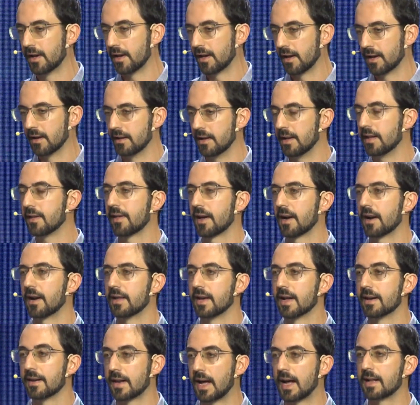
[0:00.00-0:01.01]
literally
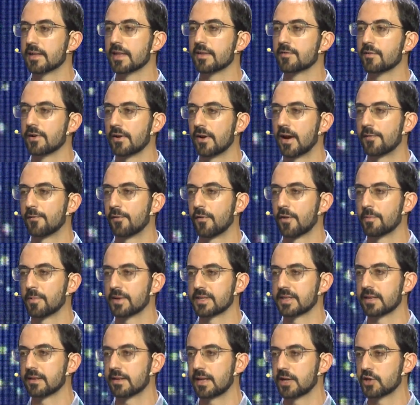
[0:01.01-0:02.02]
a native graph
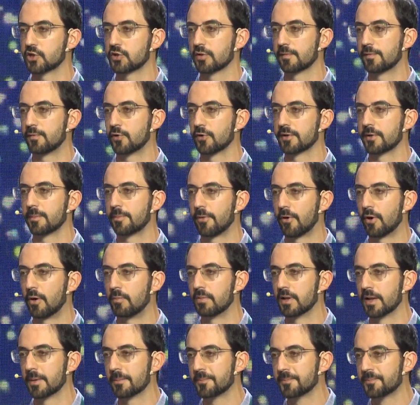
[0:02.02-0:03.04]
representation for the
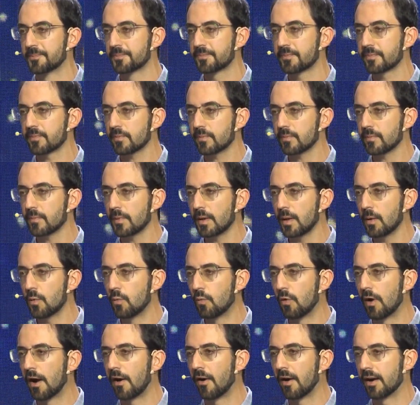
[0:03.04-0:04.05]
problem,
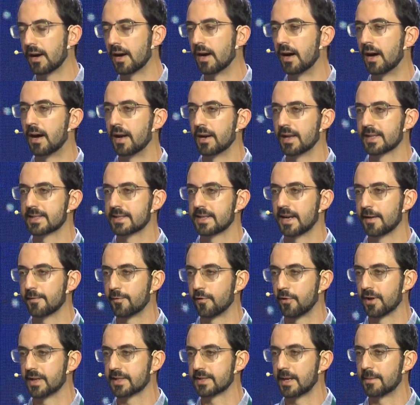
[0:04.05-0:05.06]
where, let's say,
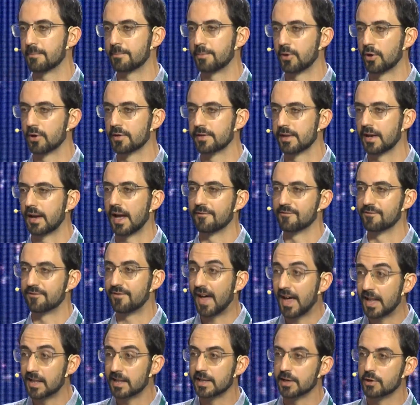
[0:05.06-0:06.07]
for example, the
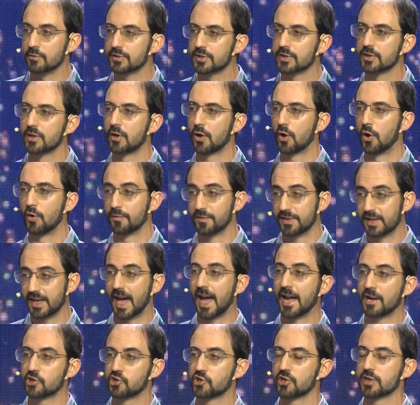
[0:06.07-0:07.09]
values of the
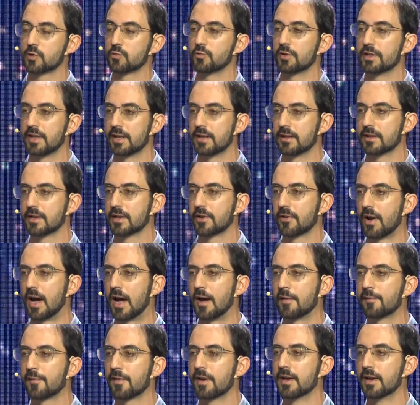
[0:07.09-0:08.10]
edges within the
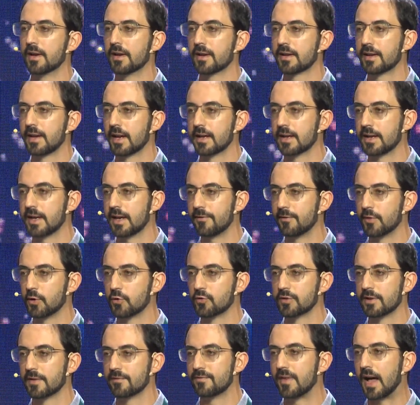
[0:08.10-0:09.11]
graph can give you
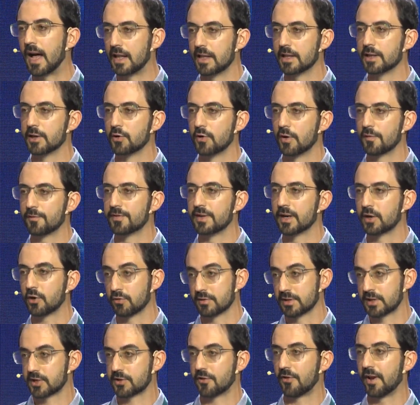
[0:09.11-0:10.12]
the value of the
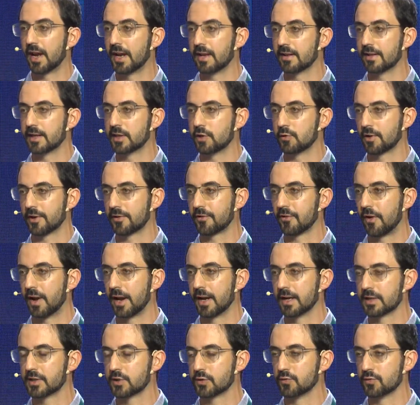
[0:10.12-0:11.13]
constraint that you are
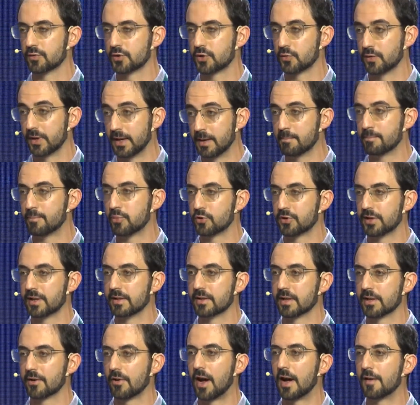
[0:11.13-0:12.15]
trying to input in
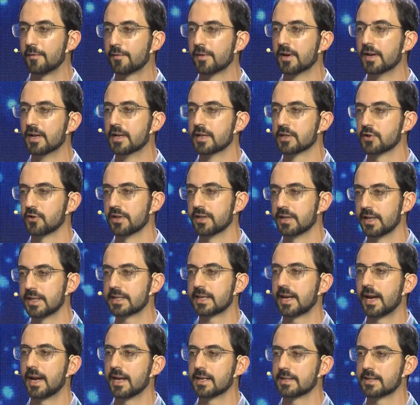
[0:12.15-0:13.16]
the graph. So in this
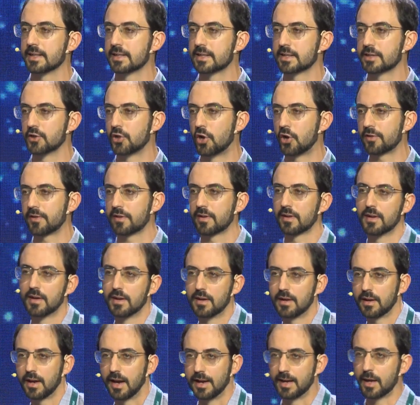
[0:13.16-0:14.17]
case, it's not
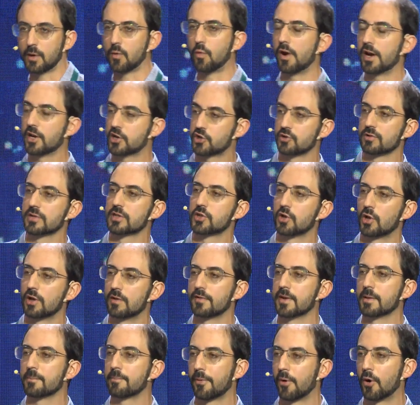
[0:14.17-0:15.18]
an
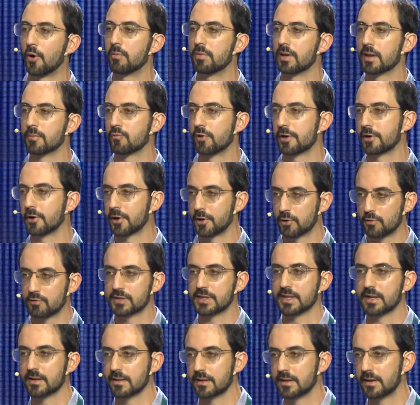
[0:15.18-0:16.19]
equation-solving problem where you're
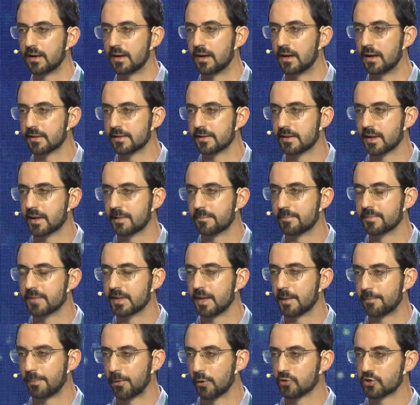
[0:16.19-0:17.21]
using the
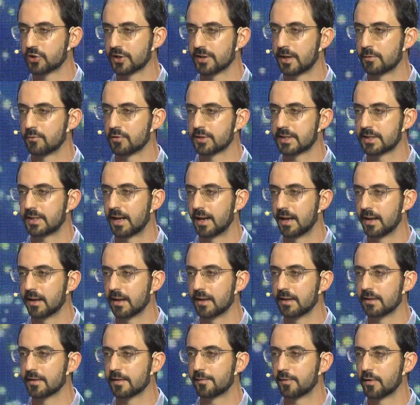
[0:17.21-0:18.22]
approach that I was telling
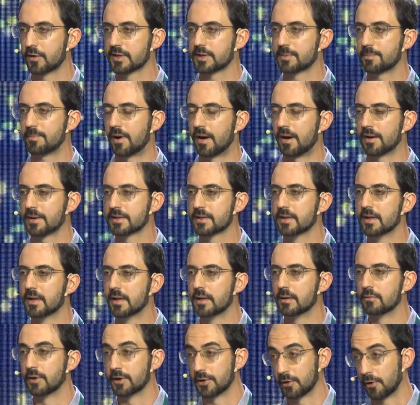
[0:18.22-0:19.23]
in the first part,
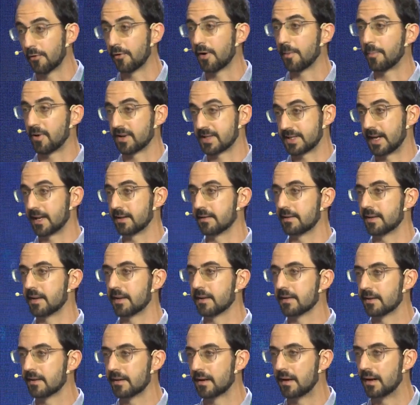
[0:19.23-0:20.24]
where you're
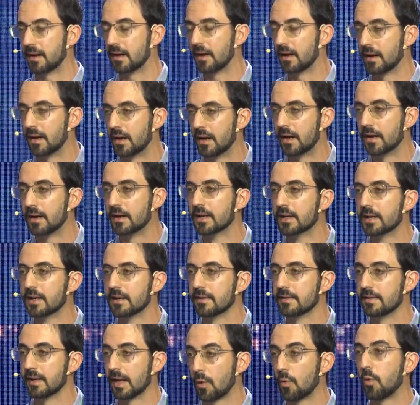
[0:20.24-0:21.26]
representing the
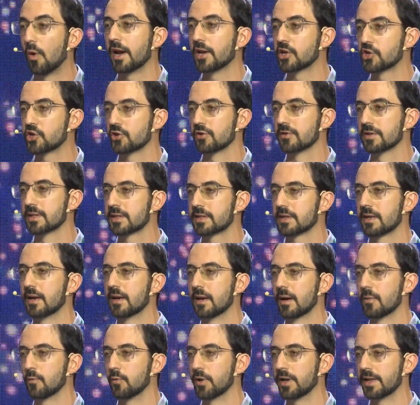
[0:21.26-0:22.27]
equations
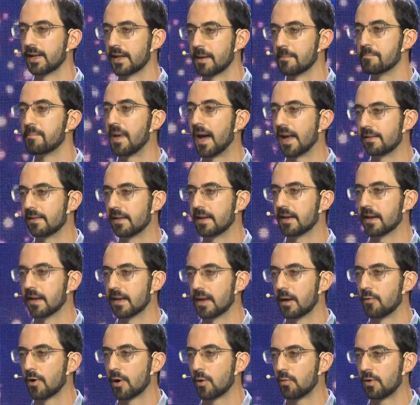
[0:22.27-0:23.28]
with an embedding in
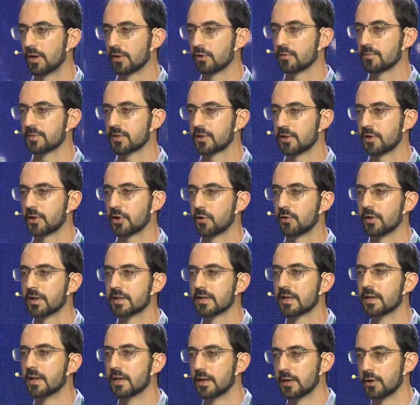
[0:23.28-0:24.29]
our quantum
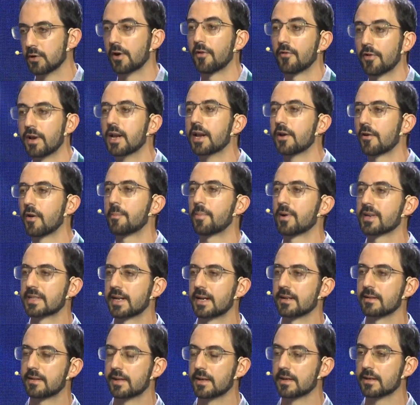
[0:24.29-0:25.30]
circuit. You are really
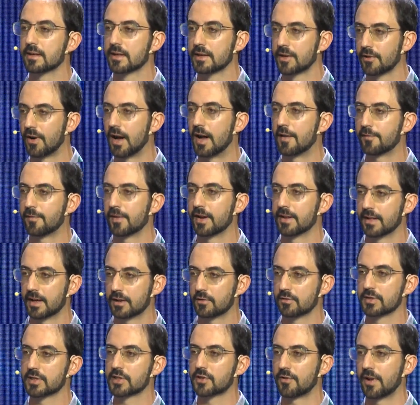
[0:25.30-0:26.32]
representing the graph and the
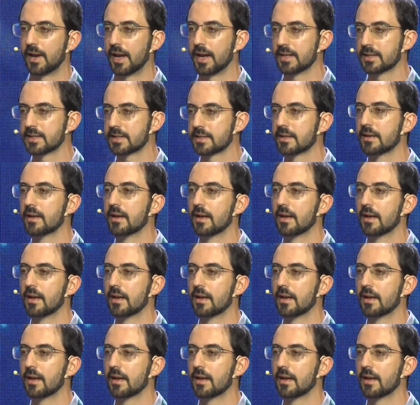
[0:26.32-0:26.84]
constraints